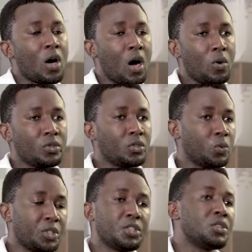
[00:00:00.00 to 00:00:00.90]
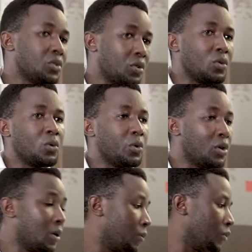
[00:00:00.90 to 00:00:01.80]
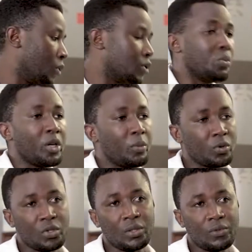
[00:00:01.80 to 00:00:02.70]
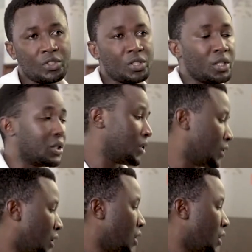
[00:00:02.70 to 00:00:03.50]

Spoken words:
counts which you will not be able to differentiate.